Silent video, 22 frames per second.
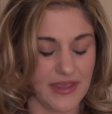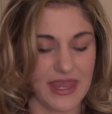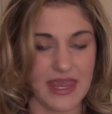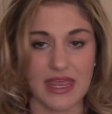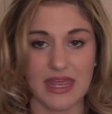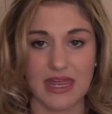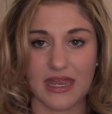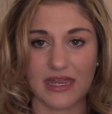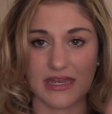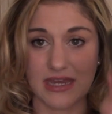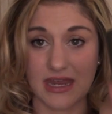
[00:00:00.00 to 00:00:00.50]

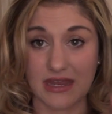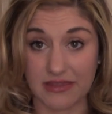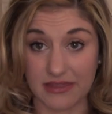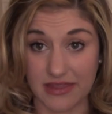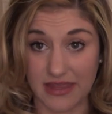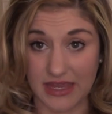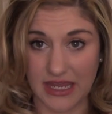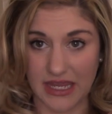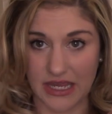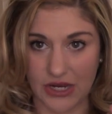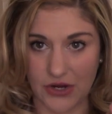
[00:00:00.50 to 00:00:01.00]
In
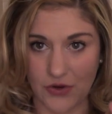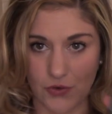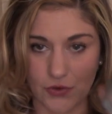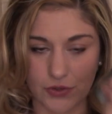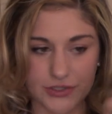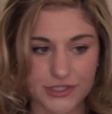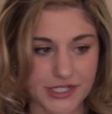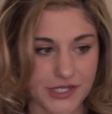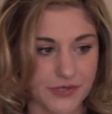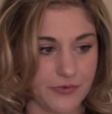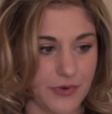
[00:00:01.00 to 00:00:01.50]
the
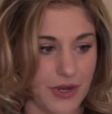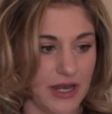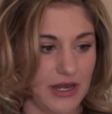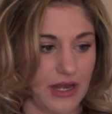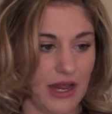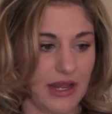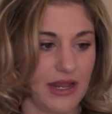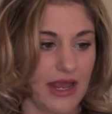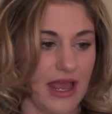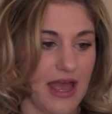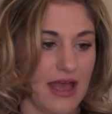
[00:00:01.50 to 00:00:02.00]
Ulta one,
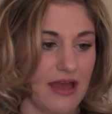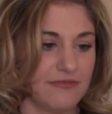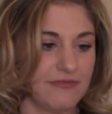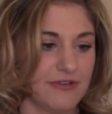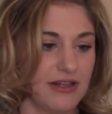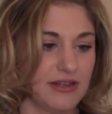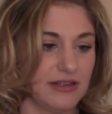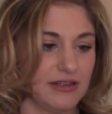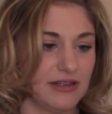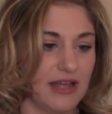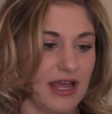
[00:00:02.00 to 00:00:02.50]
I
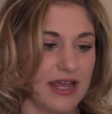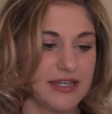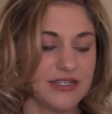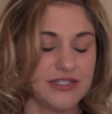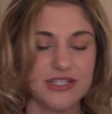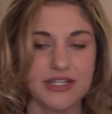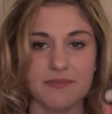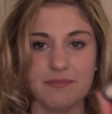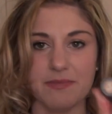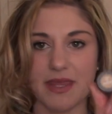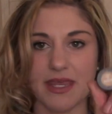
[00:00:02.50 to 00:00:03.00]
have light
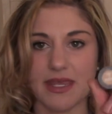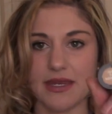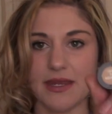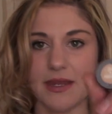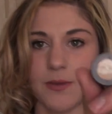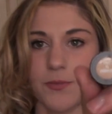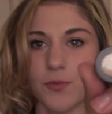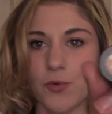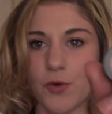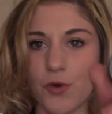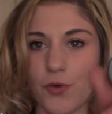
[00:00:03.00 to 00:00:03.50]
to
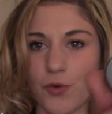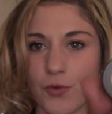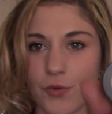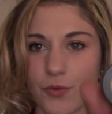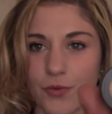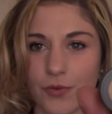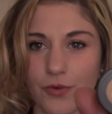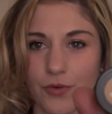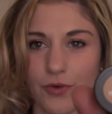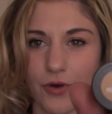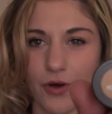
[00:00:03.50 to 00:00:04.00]
medium
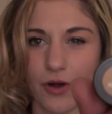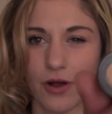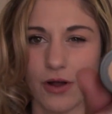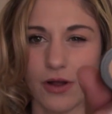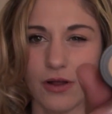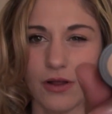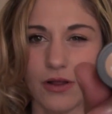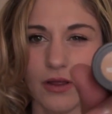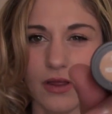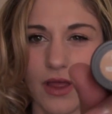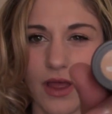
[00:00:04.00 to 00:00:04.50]

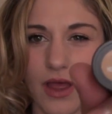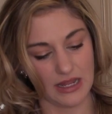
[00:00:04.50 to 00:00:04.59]
cool,